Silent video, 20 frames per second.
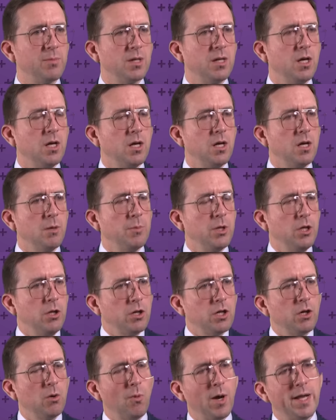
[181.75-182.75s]
But
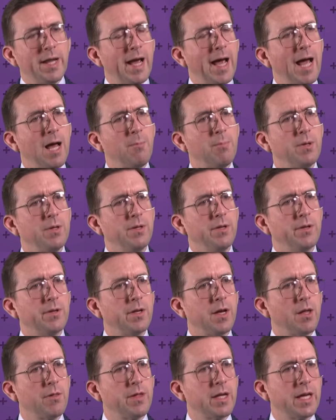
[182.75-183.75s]
look at when it happened.
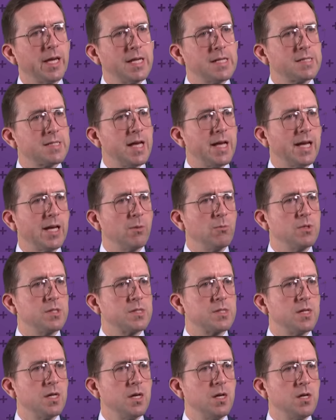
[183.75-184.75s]
I think he's saying it
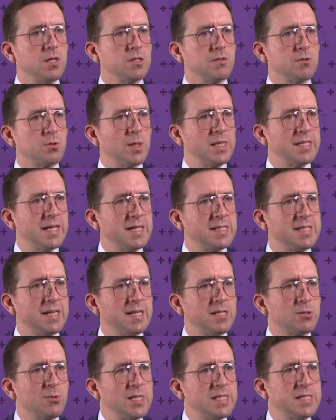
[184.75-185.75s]
was sort of
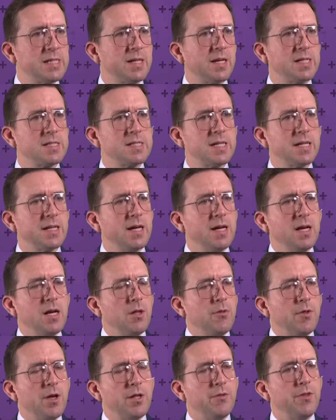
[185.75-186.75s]
2018, 2019.
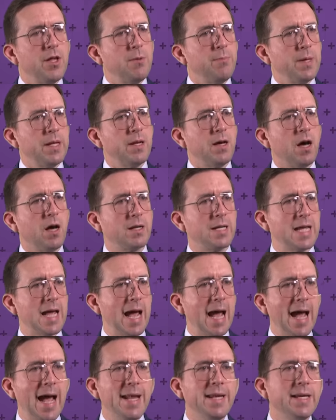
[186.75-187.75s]
There'd been
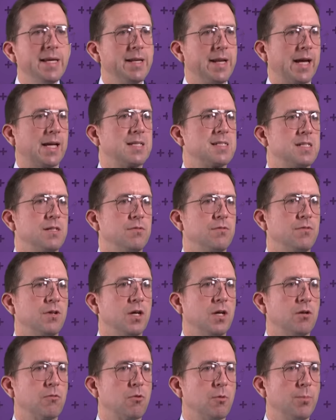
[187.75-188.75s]
hardly any negative
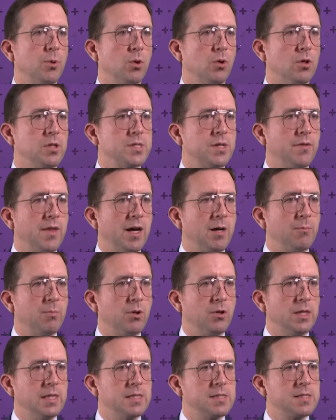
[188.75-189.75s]
reports at that
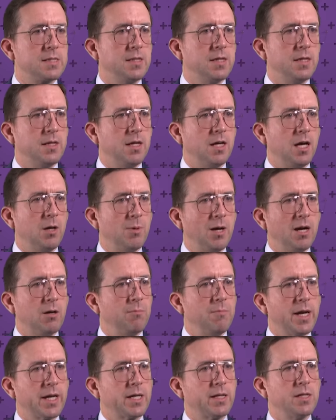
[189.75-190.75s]
point about
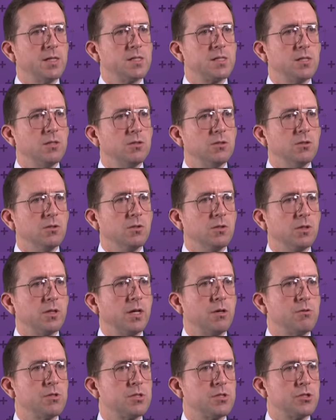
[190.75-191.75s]
Meghan at all.
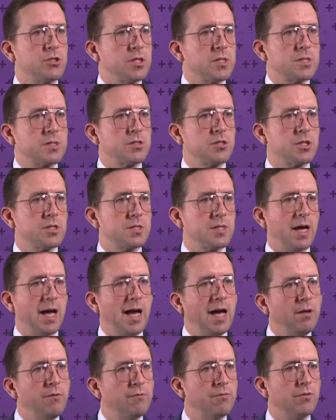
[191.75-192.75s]
It was just a
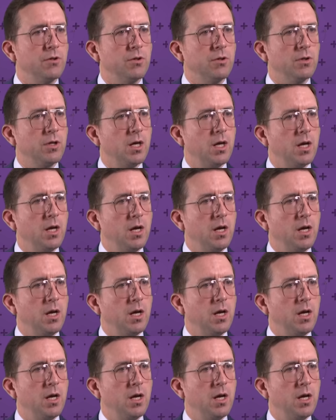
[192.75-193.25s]
handful.